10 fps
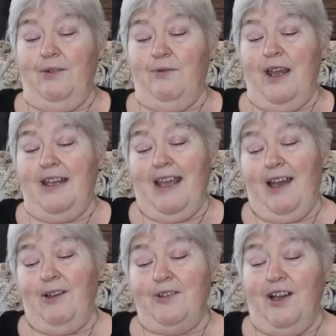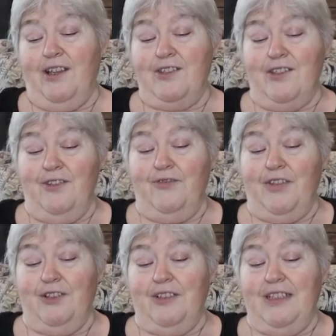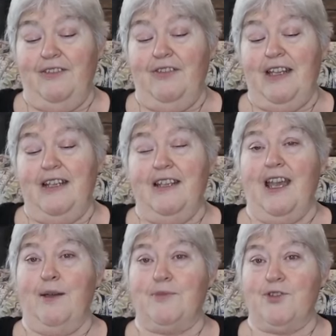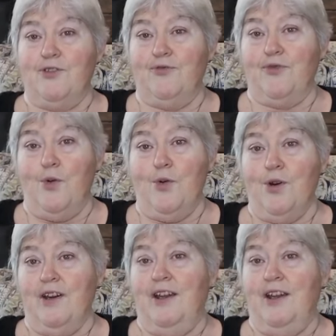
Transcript: ran out onto the field and evaded capture for